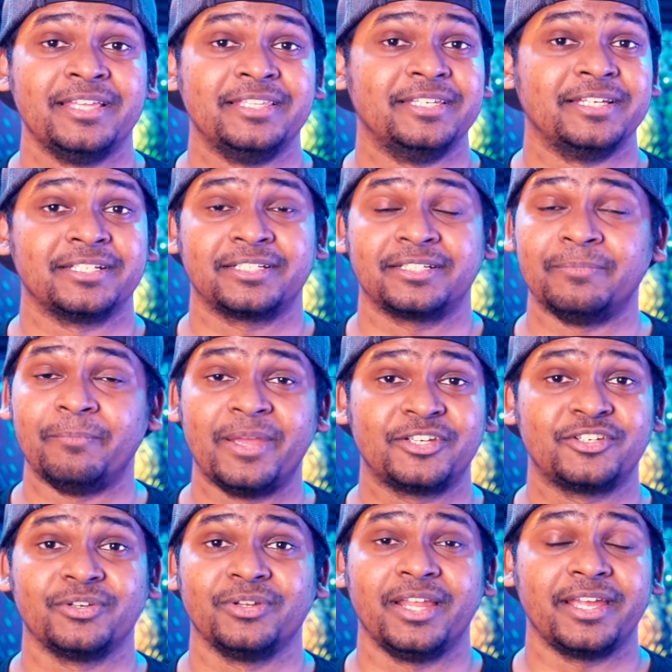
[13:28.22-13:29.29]
just make
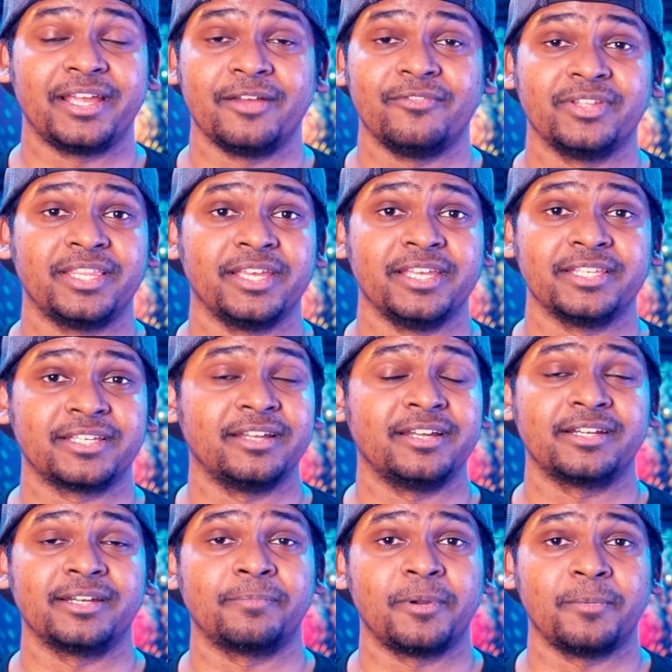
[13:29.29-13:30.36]
sure like everything is
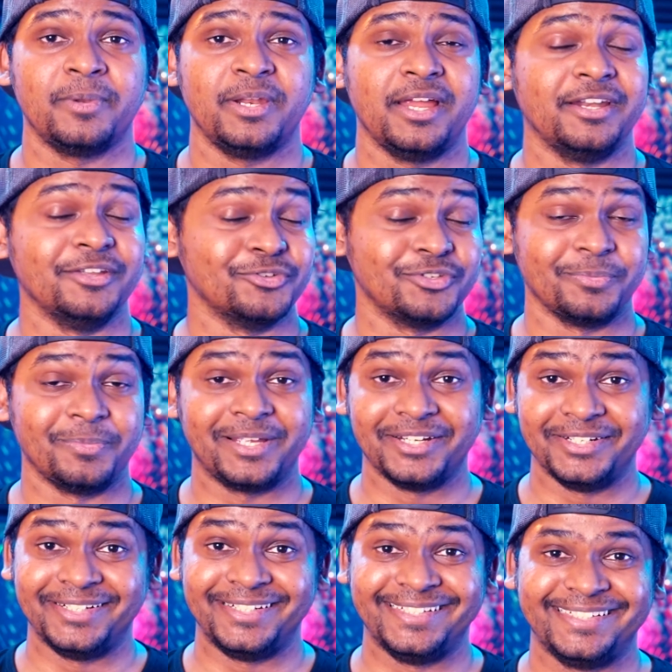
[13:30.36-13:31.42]
connected properly and you should be good.
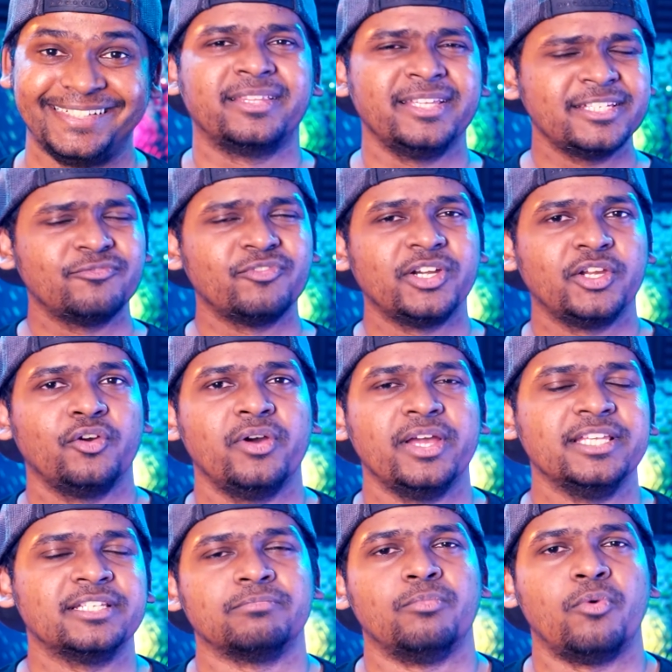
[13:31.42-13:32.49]
This video
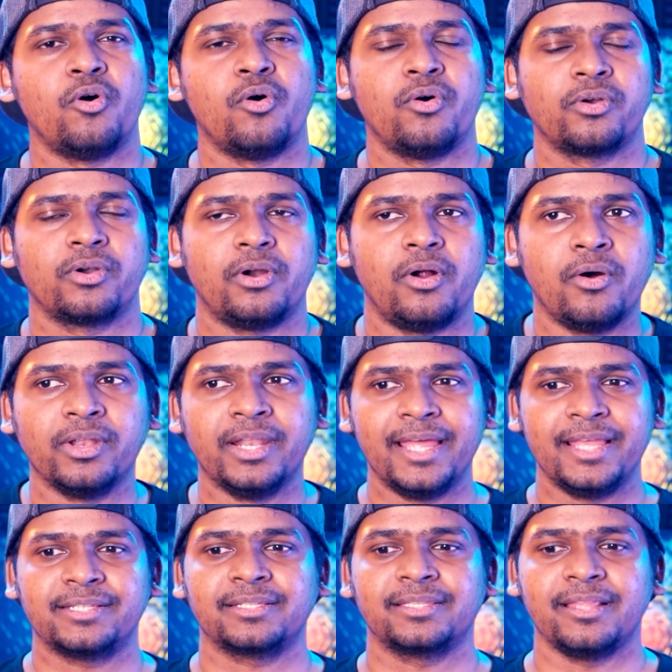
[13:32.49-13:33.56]
is more or
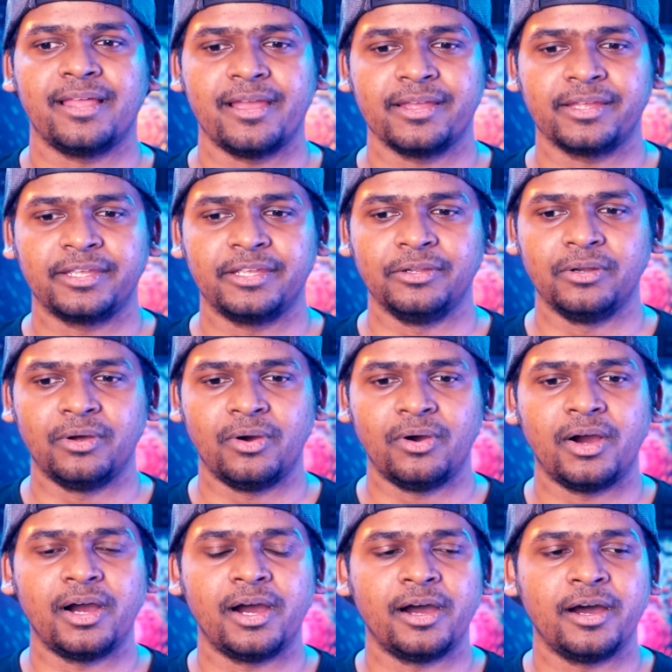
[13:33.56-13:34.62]
less like
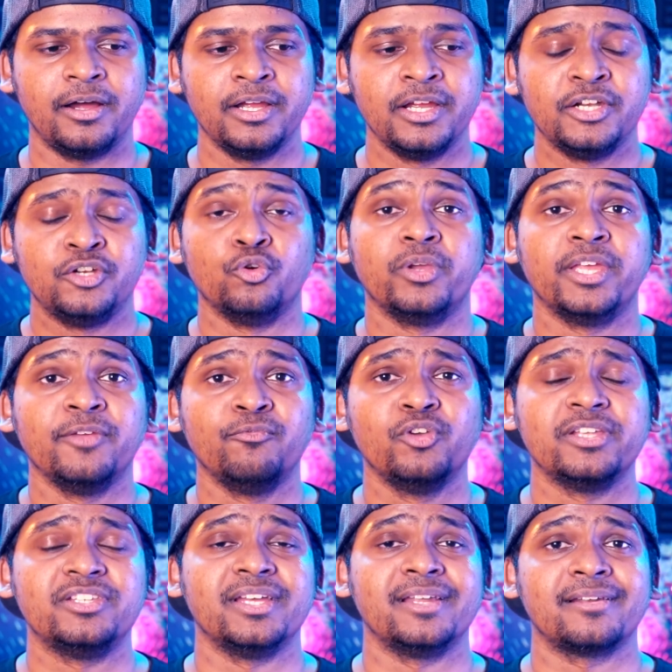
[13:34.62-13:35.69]
to give you
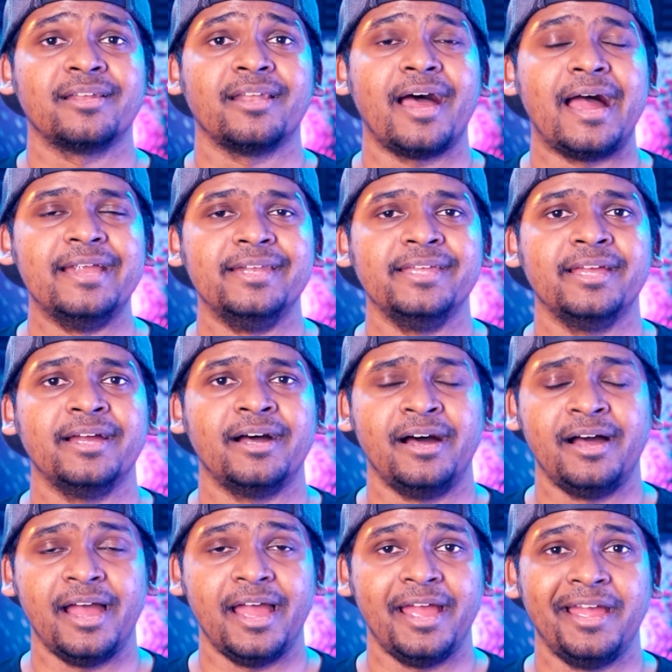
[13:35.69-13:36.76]
a general
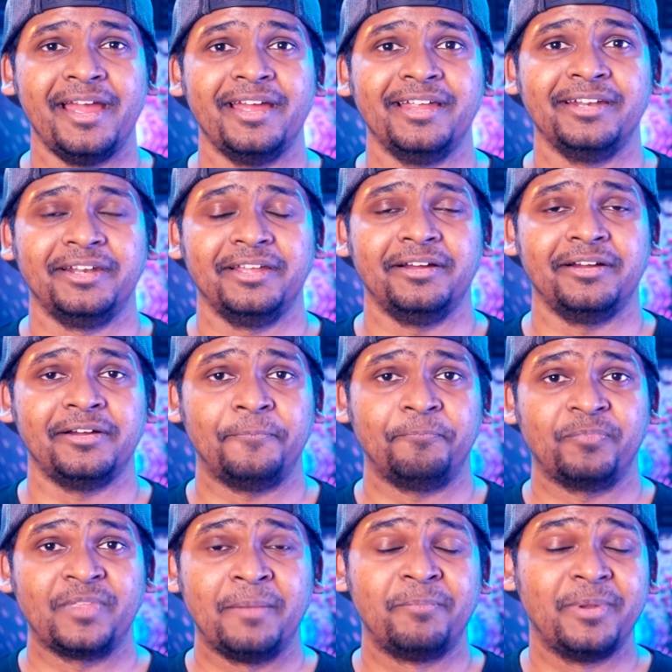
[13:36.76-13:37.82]
idea and
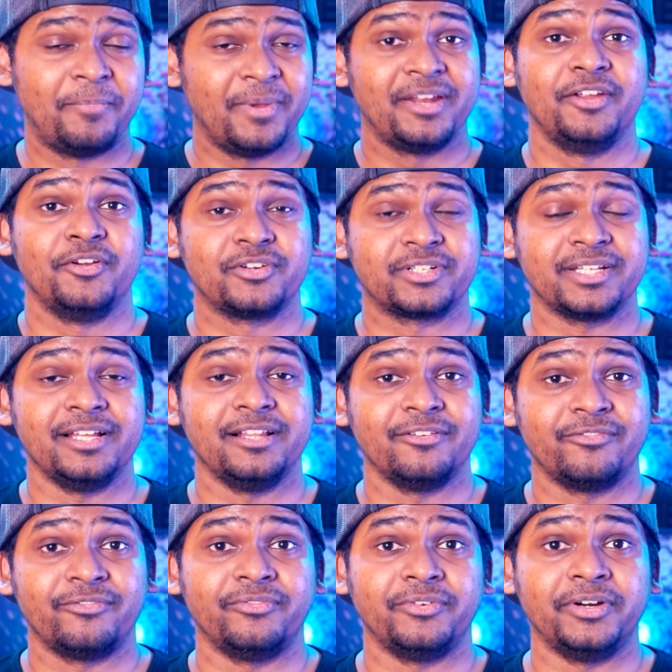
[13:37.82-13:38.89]
prepare
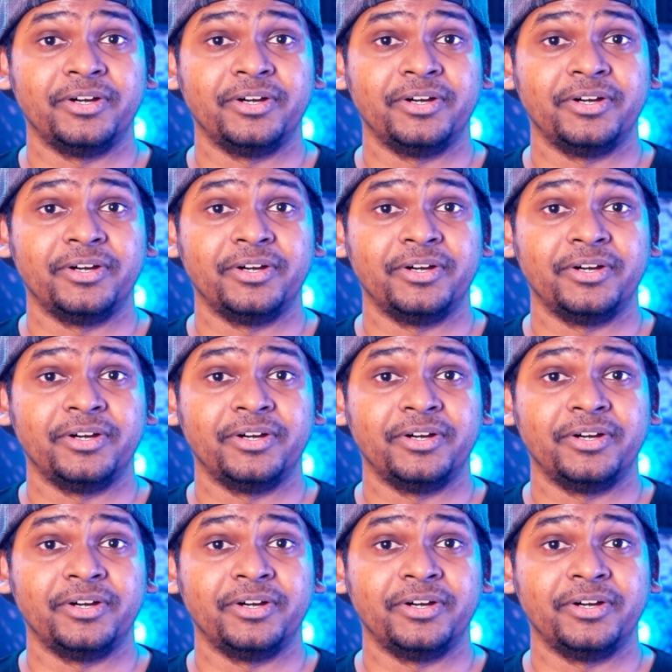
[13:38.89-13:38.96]
yourself